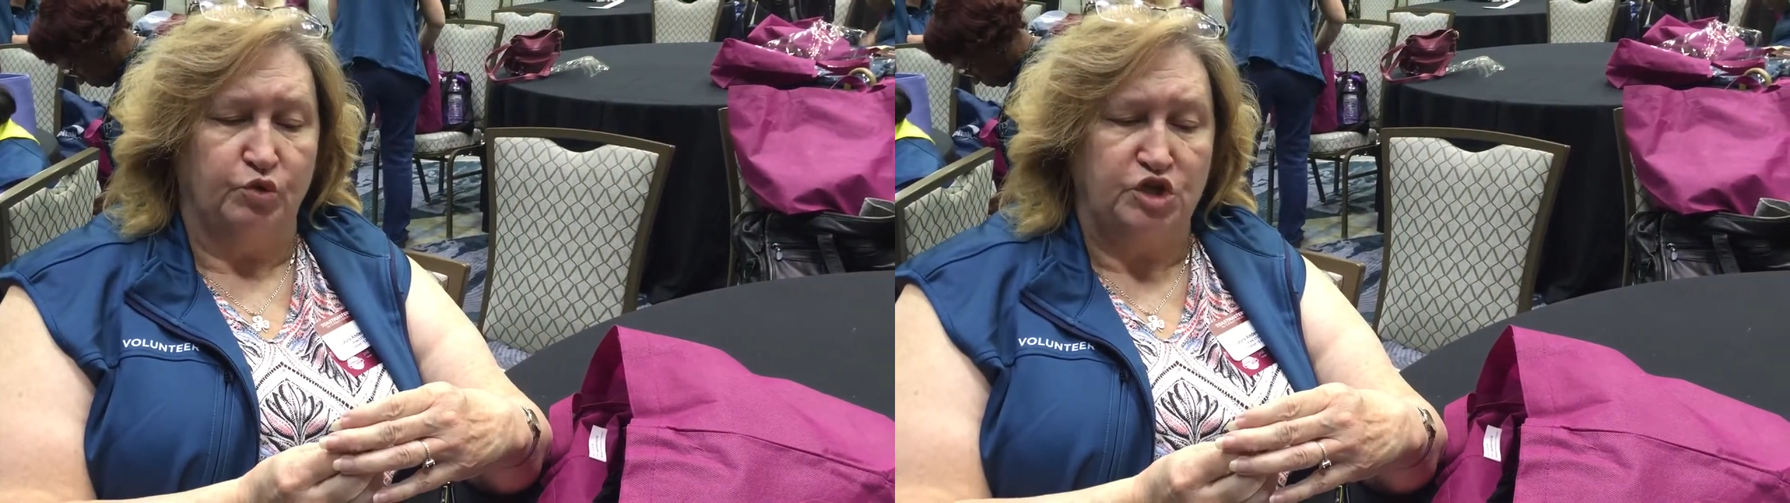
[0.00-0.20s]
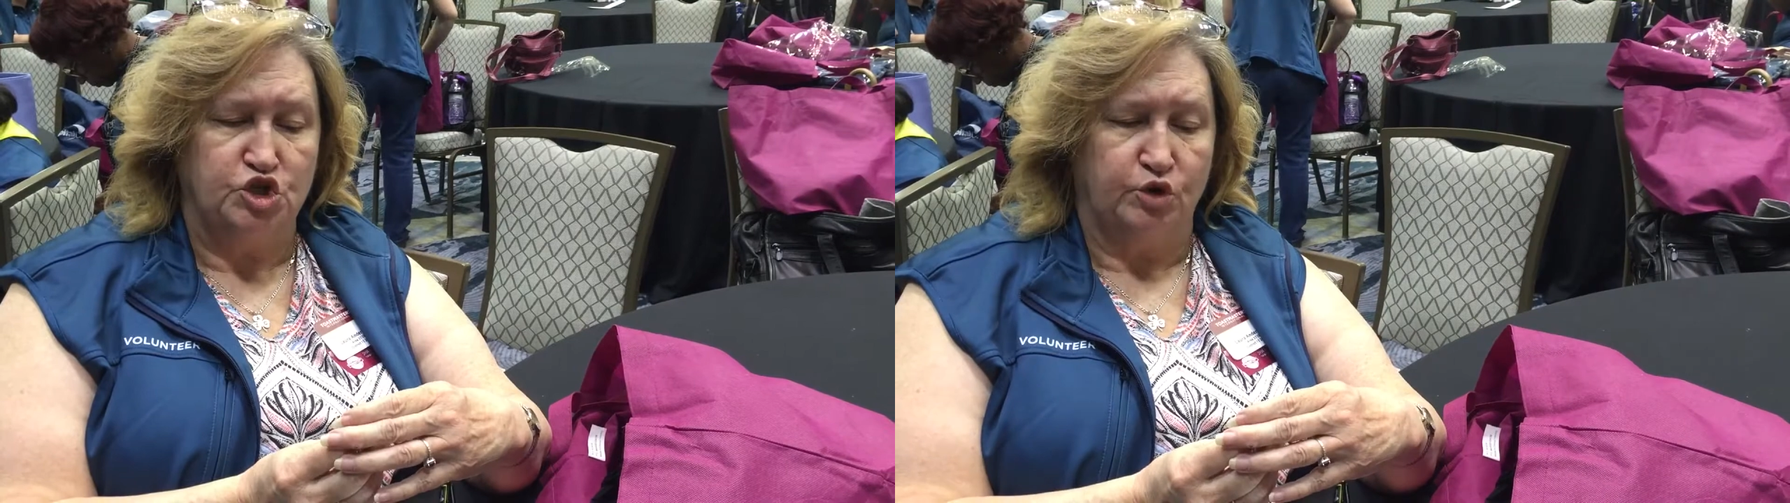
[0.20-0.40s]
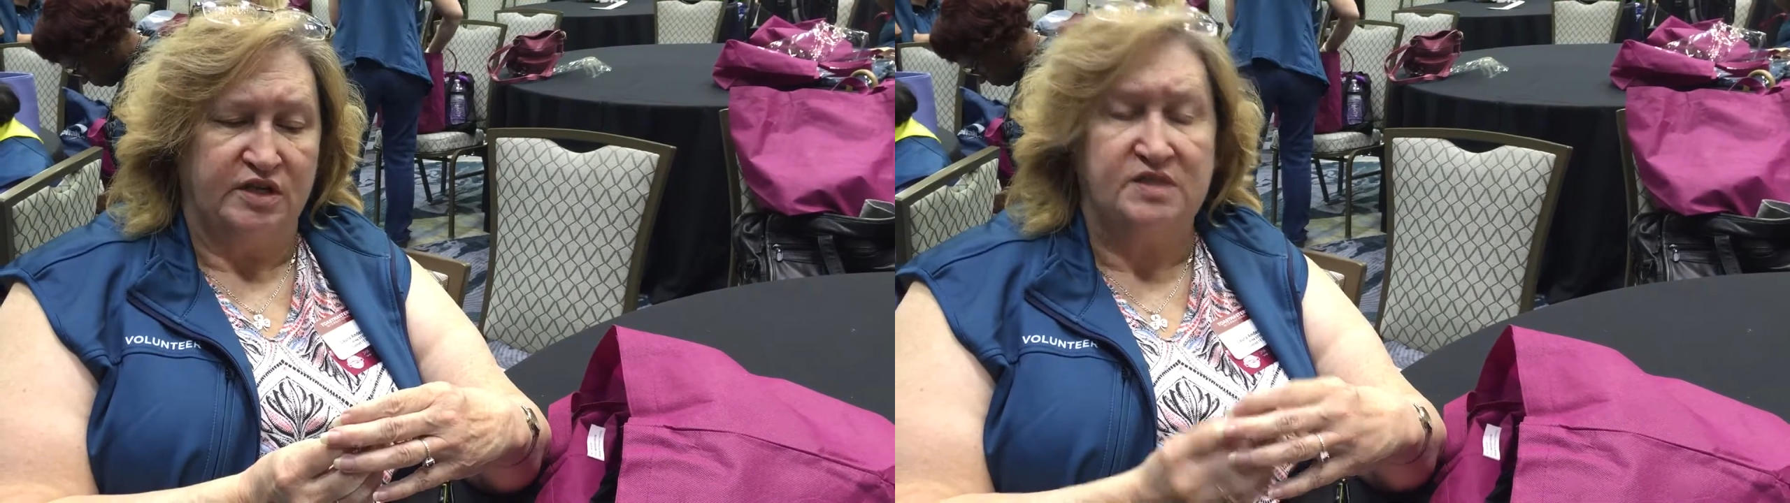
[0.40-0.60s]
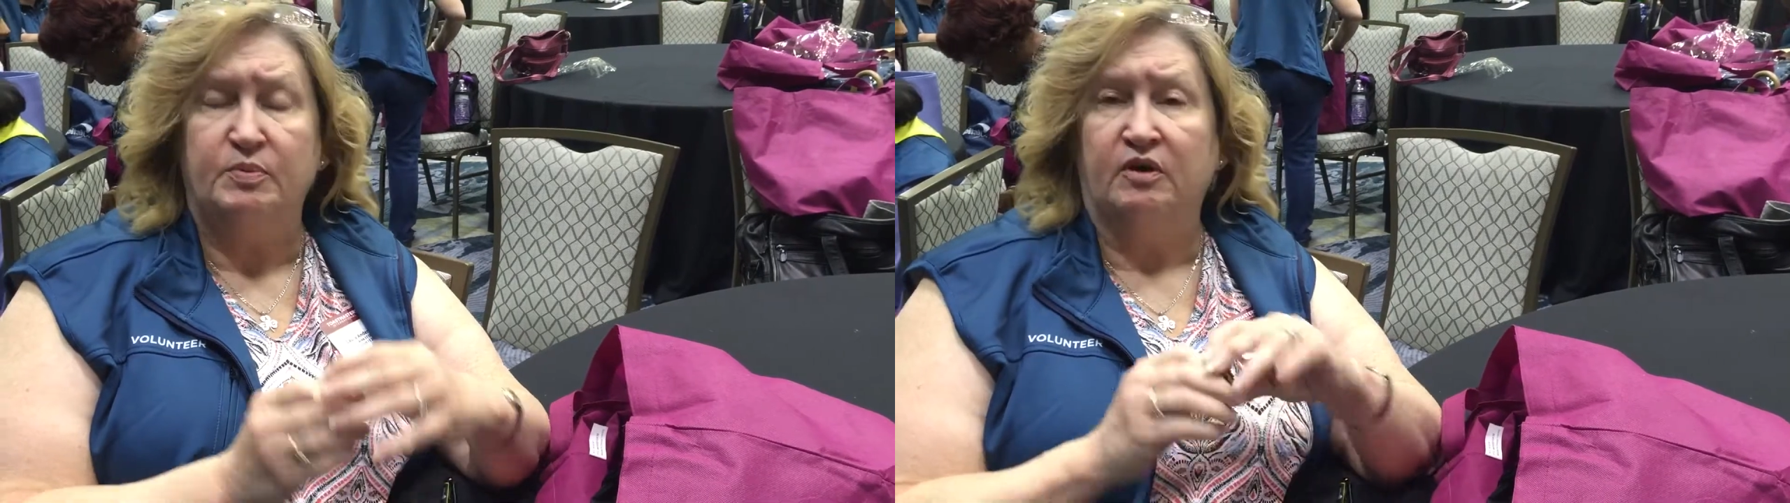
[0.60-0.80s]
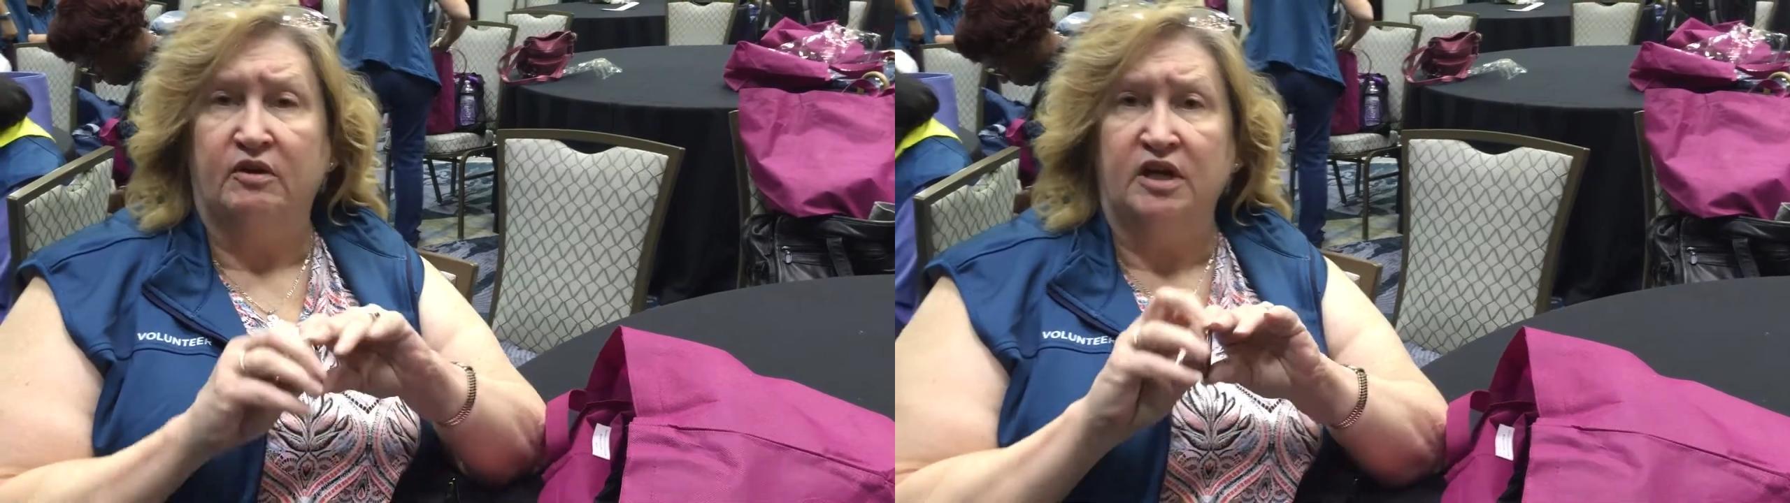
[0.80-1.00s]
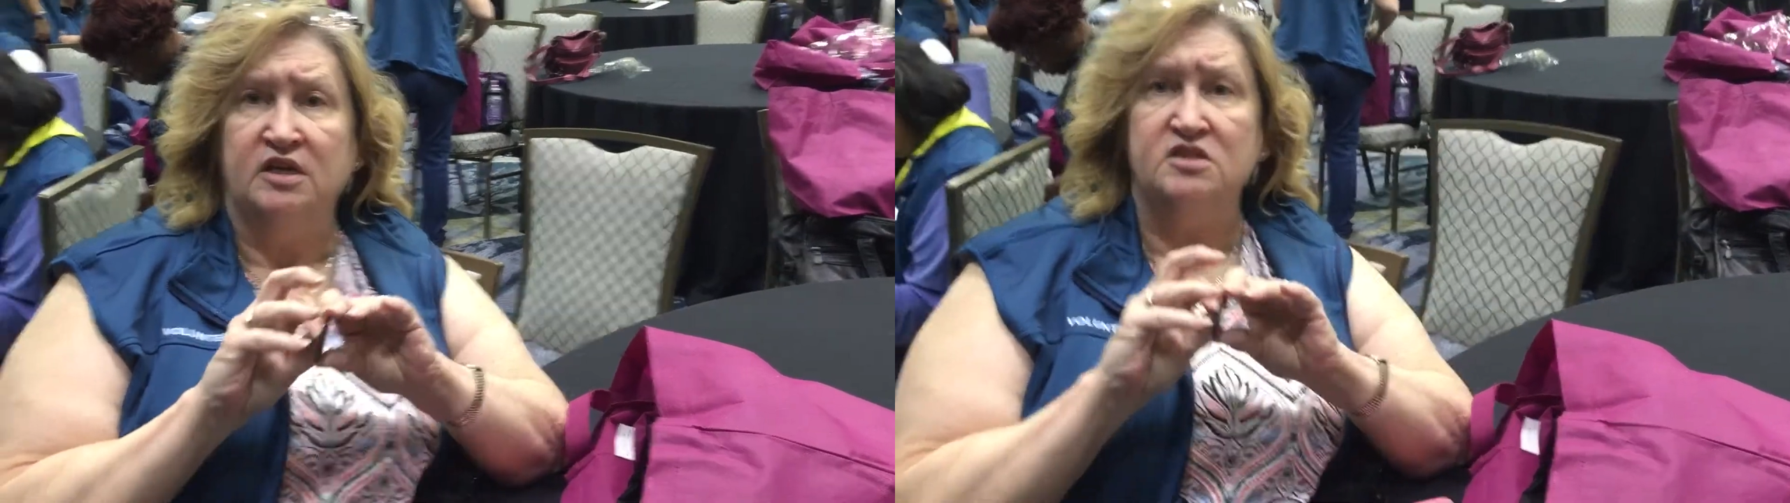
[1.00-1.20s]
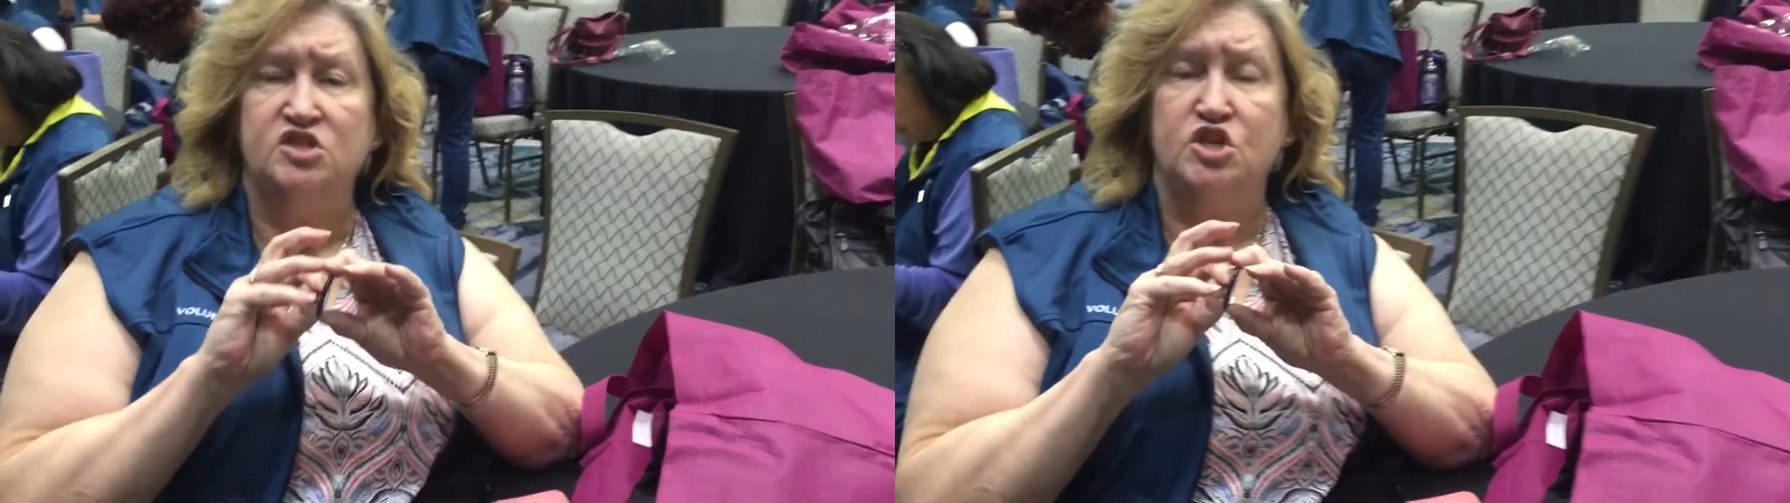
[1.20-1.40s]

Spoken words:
richer experience,